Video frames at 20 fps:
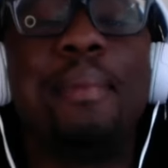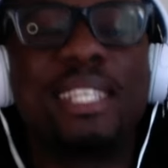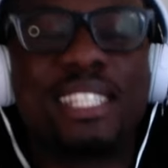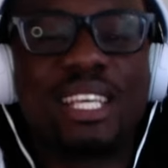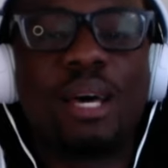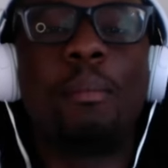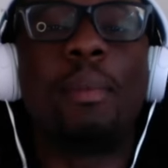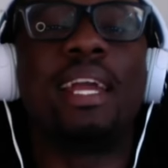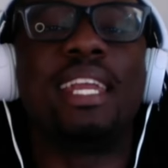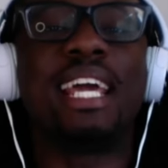me
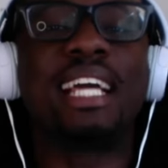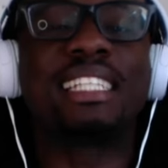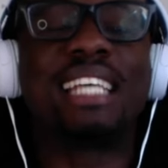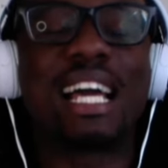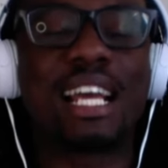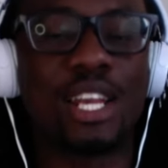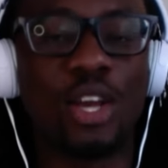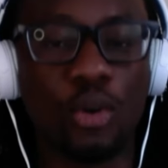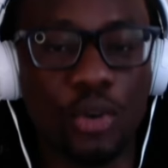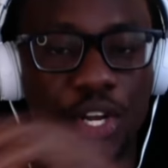somebody
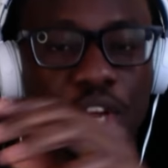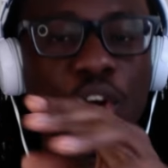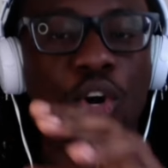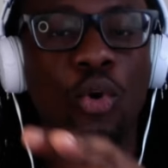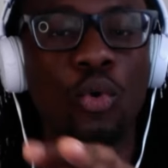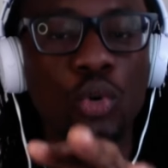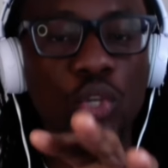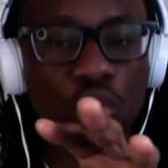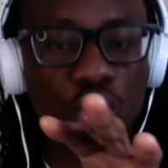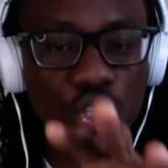exactly out there
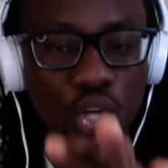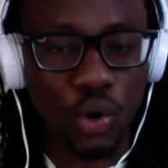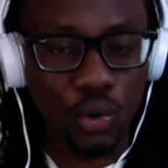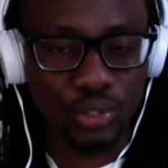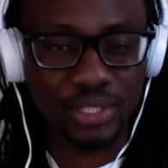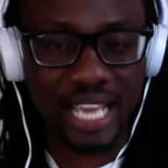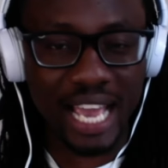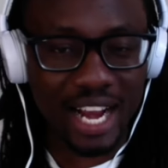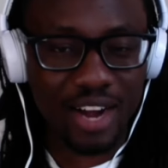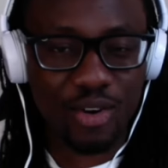who
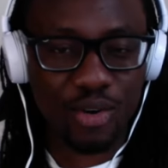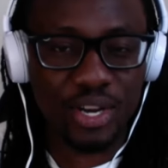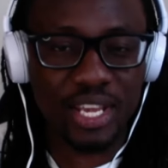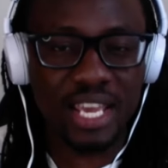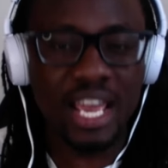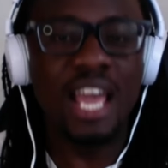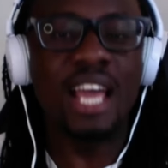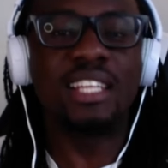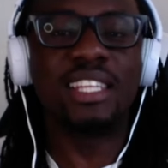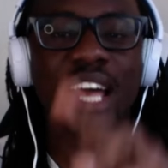don't
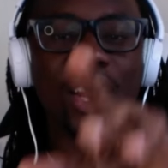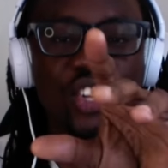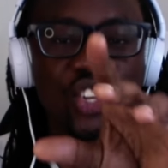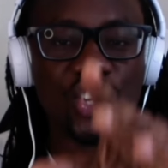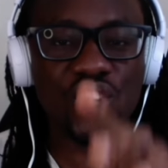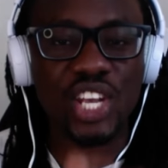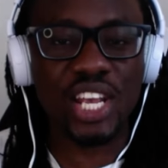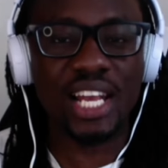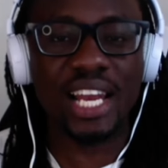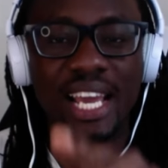agree that
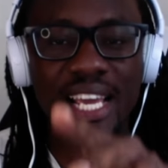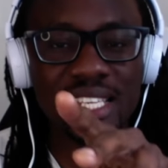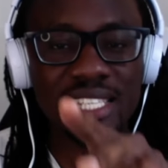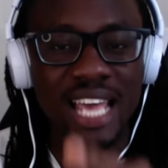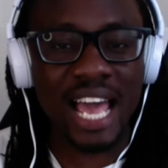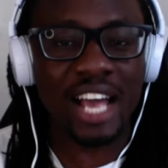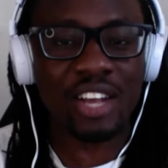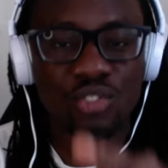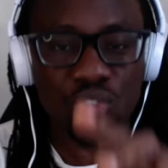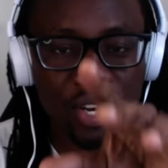Shayla is
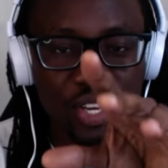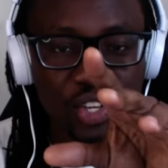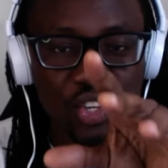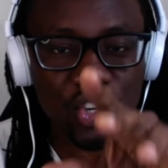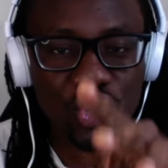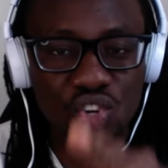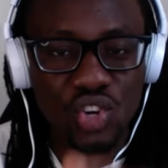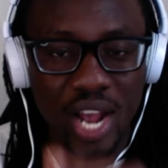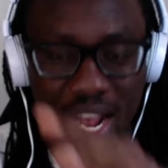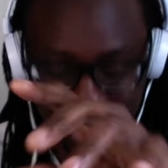actually
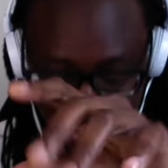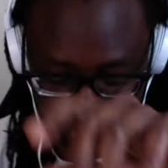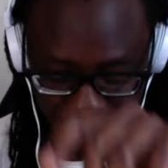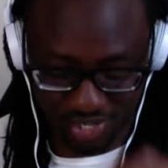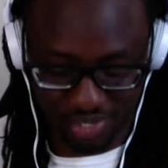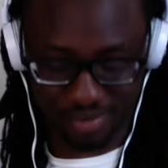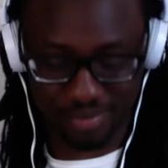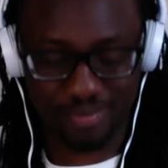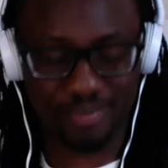trash.